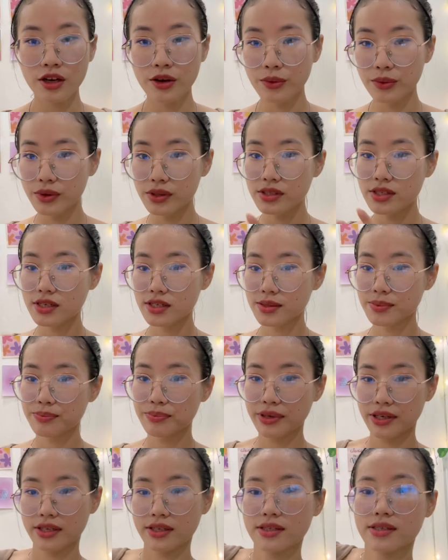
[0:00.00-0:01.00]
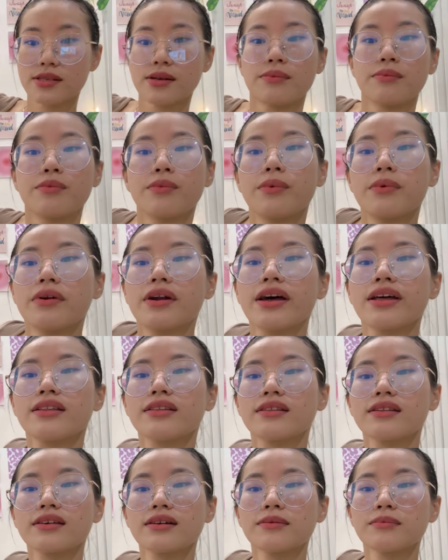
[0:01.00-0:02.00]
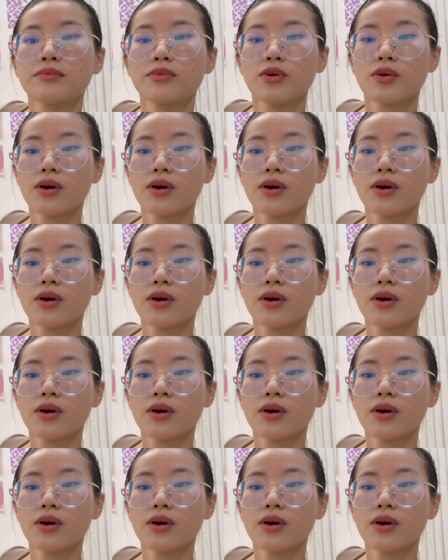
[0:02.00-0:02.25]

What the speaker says: We'll just pick some random